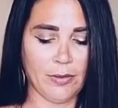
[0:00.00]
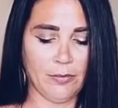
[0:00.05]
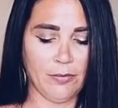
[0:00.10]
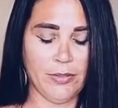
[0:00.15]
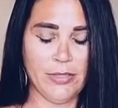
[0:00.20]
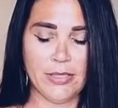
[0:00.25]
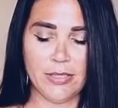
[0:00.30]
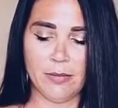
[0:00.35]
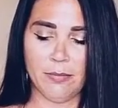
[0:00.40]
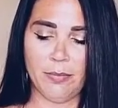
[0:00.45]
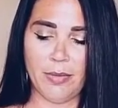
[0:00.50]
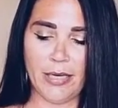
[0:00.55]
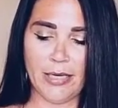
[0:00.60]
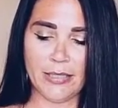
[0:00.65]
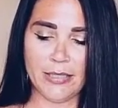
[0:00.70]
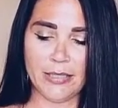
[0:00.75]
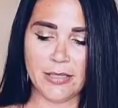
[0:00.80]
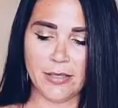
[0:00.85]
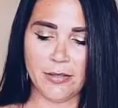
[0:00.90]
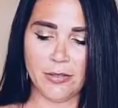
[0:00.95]
Recent
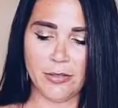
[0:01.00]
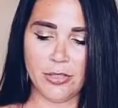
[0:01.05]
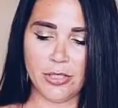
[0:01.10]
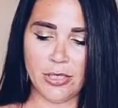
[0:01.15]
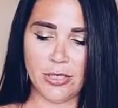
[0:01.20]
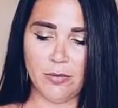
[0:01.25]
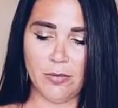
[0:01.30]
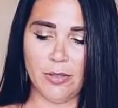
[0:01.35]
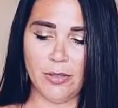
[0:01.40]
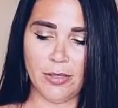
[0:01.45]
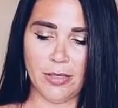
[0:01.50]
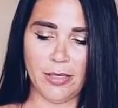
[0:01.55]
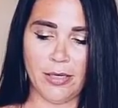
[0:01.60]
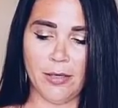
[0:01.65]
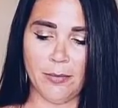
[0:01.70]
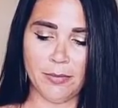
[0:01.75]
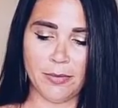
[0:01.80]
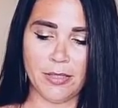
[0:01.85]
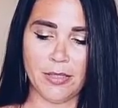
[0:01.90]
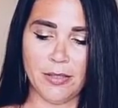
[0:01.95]
past energy, what led
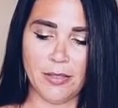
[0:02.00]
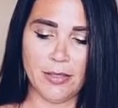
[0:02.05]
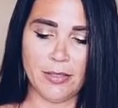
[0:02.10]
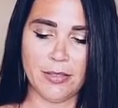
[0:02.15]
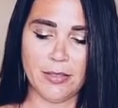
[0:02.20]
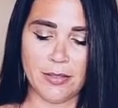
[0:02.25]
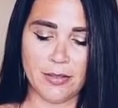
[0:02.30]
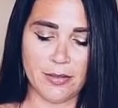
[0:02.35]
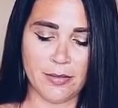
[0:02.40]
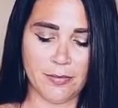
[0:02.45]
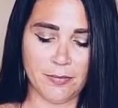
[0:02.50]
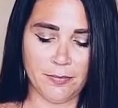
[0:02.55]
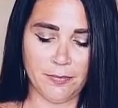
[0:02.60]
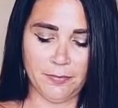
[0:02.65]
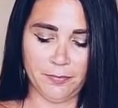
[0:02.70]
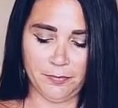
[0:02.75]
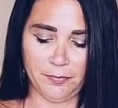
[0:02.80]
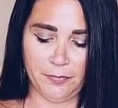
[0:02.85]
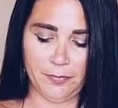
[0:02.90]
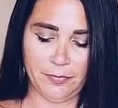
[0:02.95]
up to this?
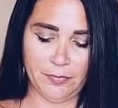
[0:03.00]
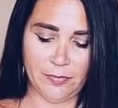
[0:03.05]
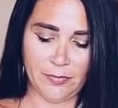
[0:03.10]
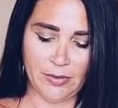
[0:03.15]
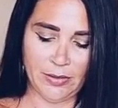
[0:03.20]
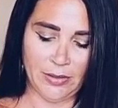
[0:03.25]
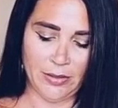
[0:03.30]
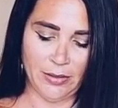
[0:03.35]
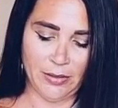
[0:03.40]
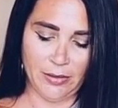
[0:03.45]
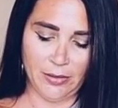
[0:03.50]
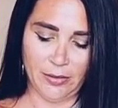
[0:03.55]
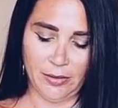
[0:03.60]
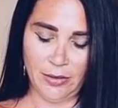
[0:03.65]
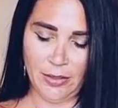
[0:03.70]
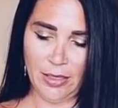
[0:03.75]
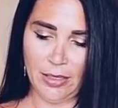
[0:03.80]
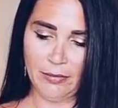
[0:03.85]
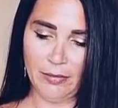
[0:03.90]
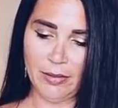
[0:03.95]

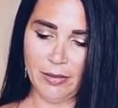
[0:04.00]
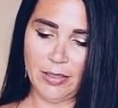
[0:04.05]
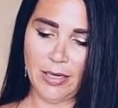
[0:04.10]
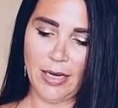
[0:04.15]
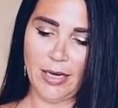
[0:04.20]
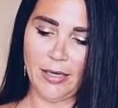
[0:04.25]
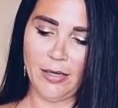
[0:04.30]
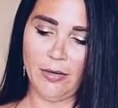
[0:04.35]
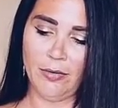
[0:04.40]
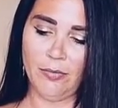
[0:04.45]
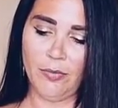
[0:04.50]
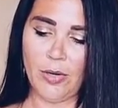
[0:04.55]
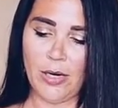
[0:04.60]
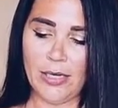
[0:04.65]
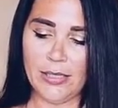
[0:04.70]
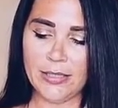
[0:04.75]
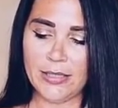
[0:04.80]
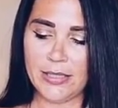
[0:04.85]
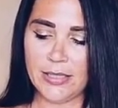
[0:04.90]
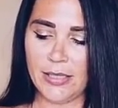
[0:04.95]
You have the Nine of
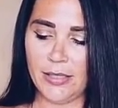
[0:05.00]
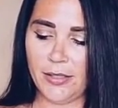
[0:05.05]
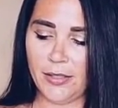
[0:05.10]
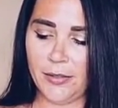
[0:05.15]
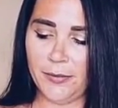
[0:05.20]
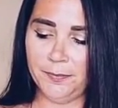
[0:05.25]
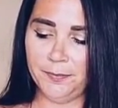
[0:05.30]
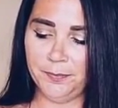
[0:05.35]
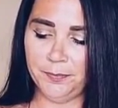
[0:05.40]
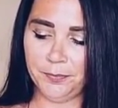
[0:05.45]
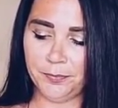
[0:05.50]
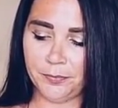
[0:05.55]
Wands here.